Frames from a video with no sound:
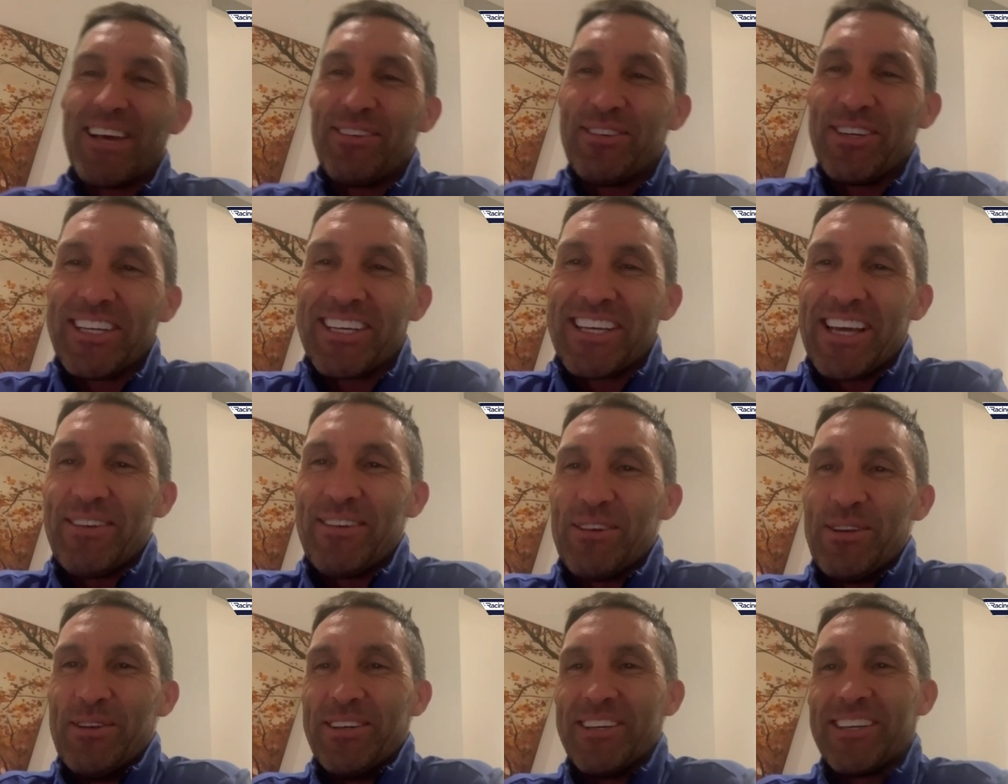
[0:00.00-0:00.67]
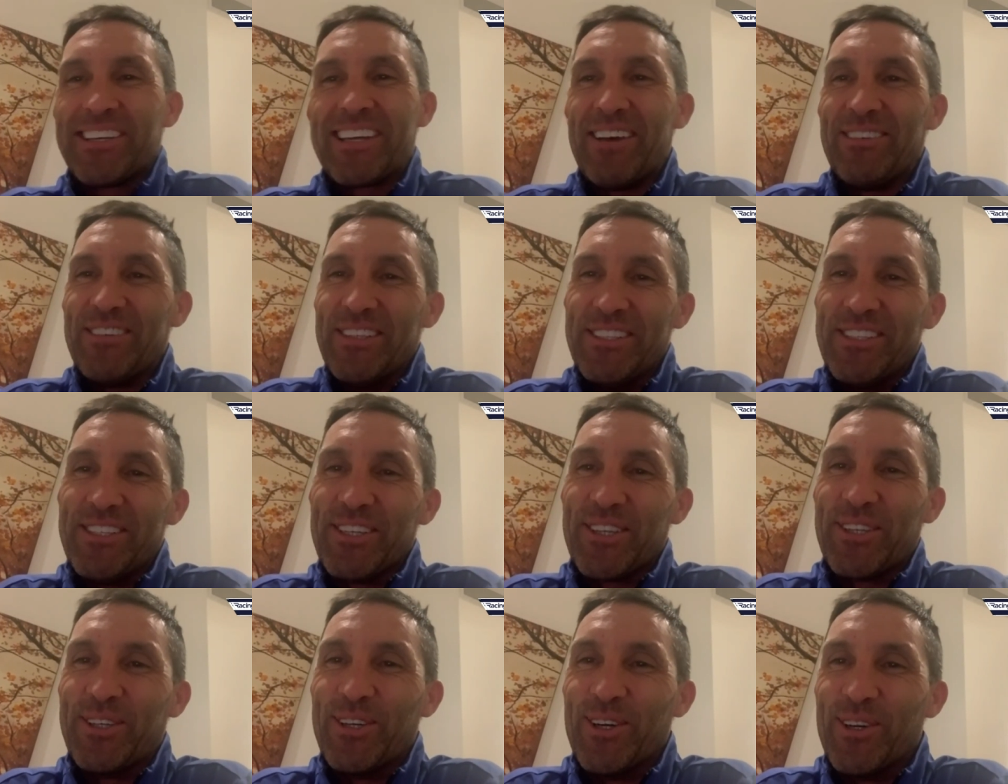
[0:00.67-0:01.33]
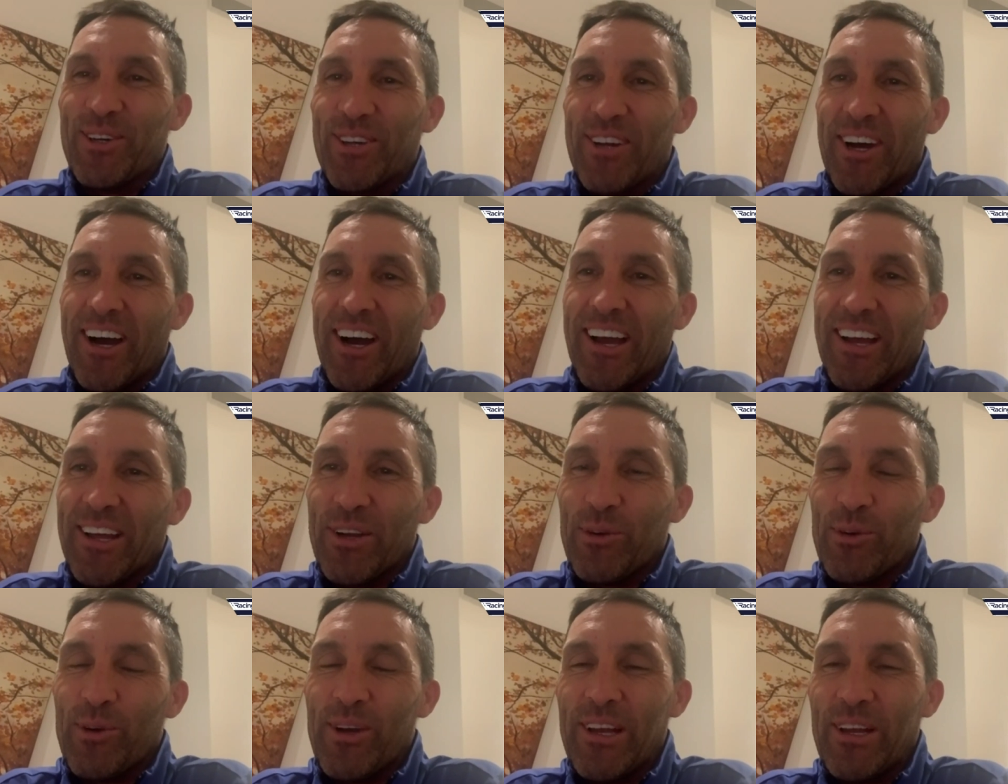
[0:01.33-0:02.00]
Kevin, Kevin, Kevin's a good
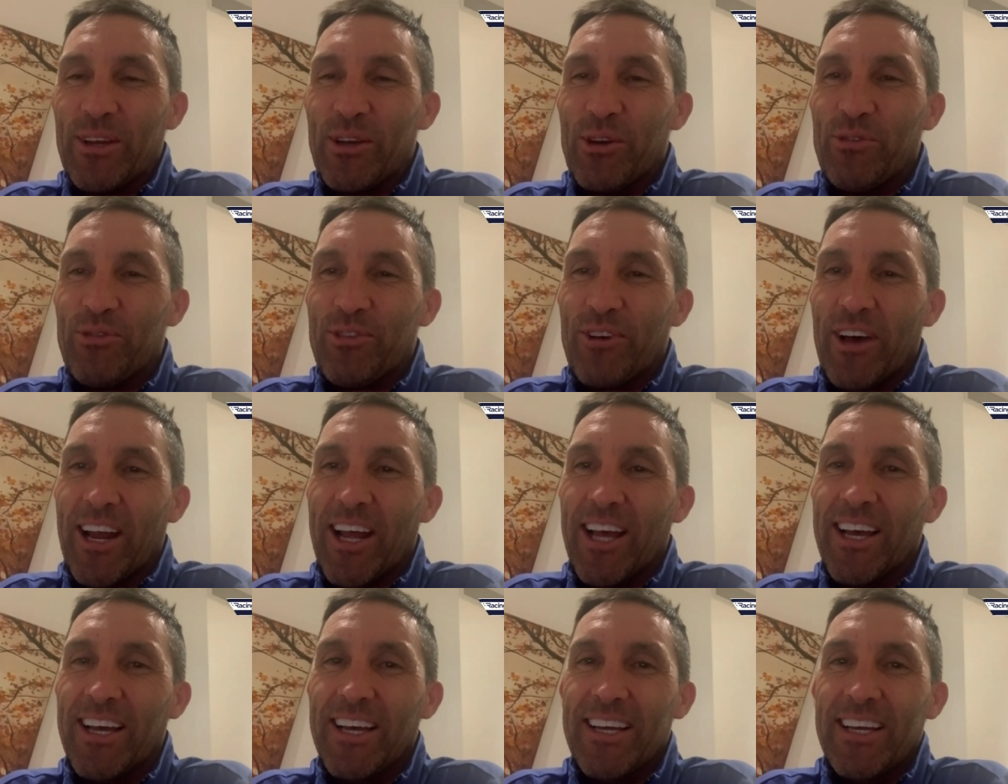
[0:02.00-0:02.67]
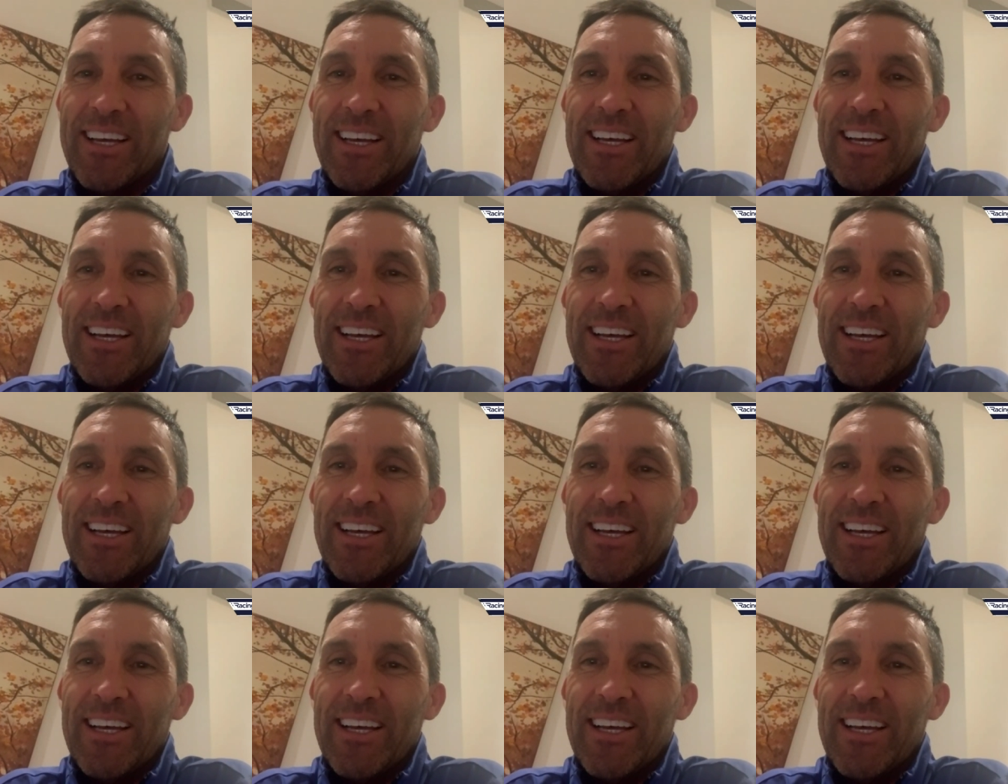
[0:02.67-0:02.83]
guy, really good fella.